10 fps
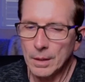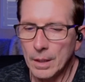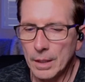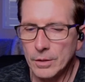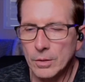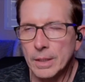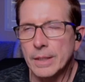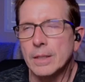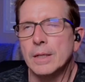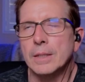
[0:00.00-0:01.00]
And you're
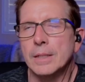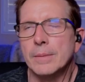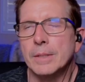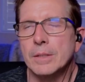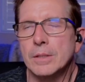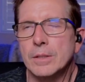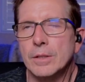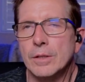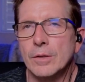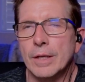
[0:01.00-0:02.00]
like, oh, damn
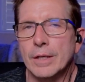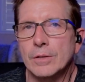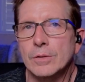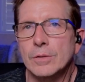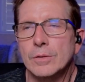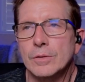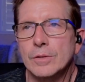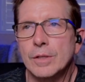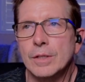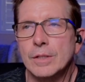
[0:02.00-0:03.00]
it. You're like
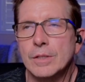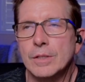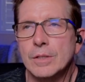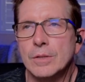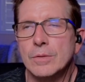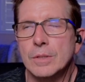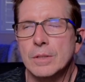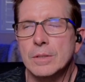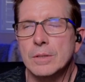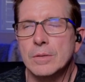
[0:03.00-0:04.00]
hitting snooze,
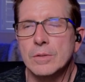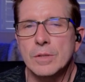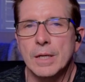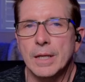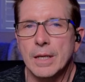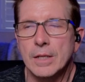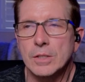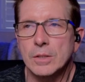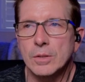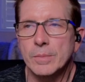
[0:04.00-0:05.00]
trying to catch a
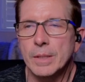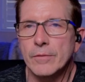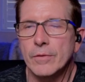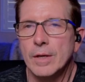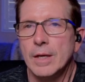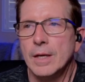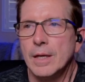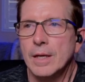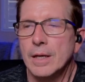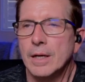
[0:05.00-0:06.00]
little bit of
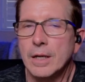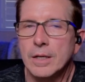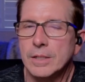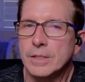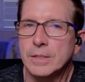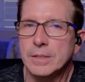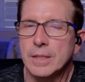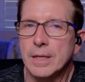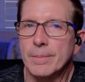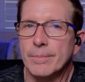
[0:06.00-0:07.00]
unconscious
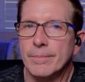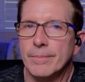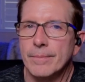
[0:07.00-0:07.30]
time.